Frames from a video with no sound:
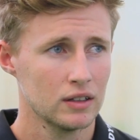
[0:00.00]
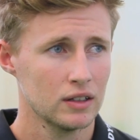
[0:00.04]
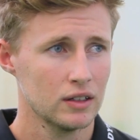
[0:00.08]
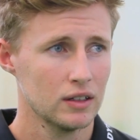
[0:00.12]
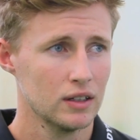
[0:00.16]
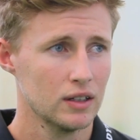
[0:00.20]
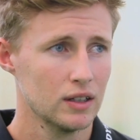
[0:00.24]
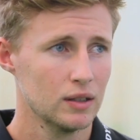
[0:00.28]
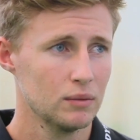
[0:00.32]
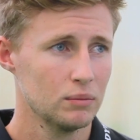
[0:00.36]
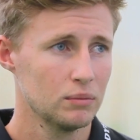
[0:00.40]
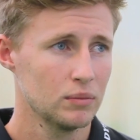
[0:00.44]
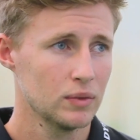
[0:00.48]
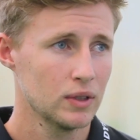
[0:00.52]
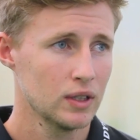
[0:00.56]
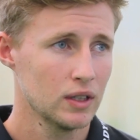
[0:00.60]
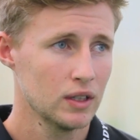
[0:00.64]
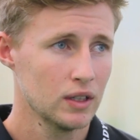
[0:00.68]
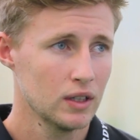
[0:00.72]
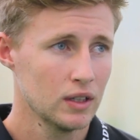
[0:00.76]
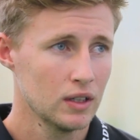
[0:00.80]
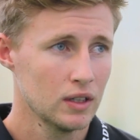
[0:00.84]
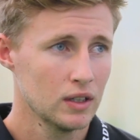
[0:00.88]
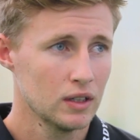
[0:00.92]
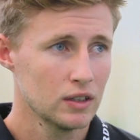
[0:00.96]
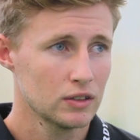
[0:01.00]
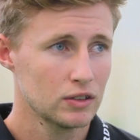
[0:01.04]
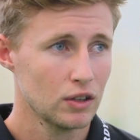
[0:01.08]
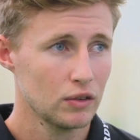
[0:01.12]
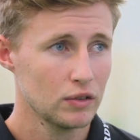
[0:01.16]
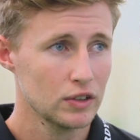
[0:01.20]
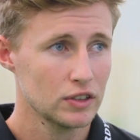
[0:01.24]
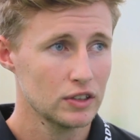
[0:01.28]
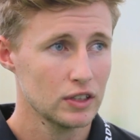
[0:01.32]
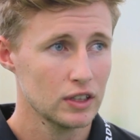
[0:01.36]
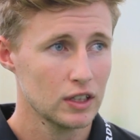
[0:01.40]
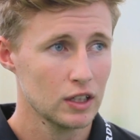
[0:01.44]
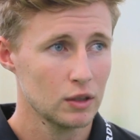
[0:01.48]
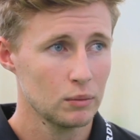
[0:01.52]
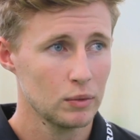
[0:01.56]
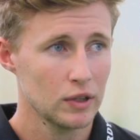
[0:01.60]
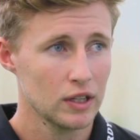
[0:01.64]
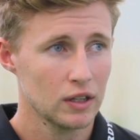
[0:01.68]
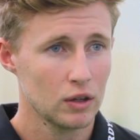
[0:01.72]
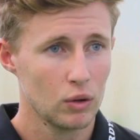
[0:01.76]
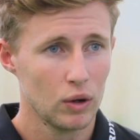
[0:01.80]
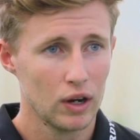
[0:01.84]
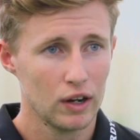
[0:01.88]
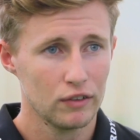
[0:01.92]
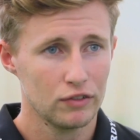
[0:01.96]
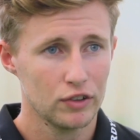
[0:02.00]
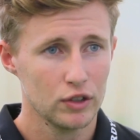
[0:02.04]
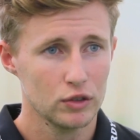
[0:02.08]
Um, it's obviously going to be quite a